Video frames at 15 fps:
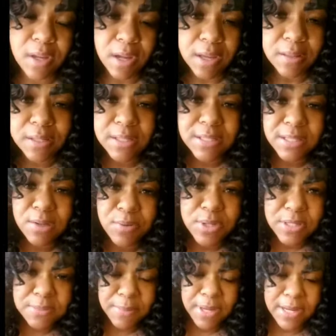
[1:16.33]
this
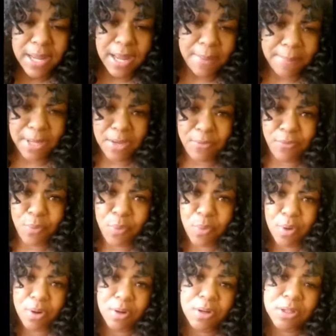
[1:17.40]
series may not be
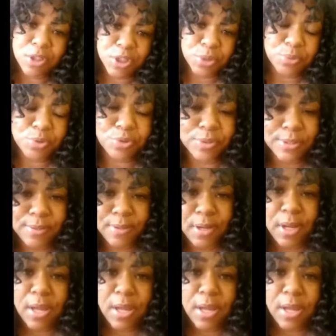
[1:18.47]
for children.